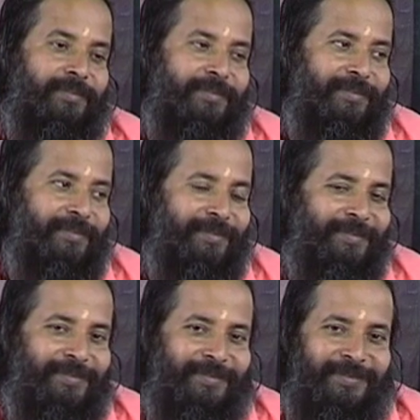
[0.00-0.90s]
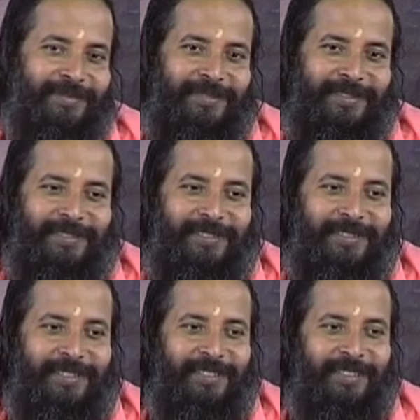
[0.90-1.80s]

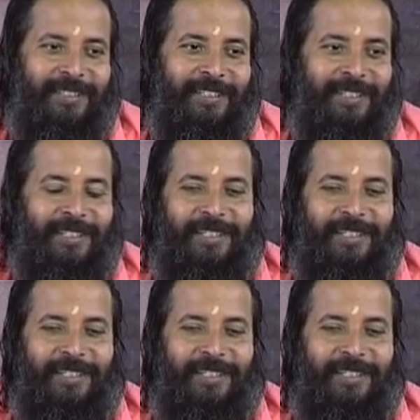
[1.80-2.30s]
[no speech]